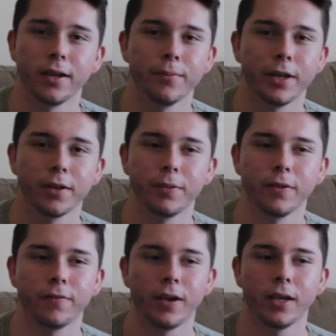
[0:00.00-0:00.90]
30
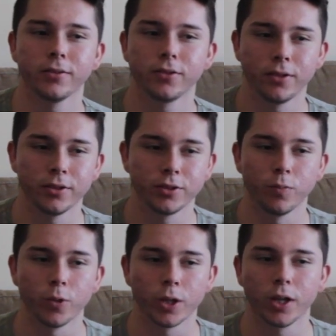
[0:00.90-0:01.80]
megabit files, so there's
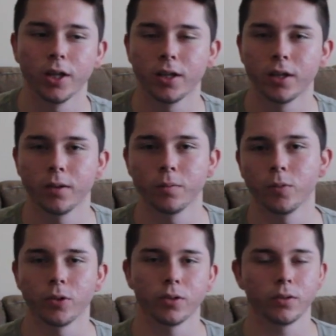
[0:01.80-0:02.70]
more color and
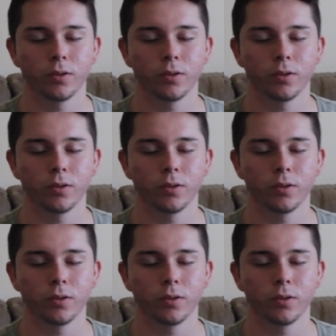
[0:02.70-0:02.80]
more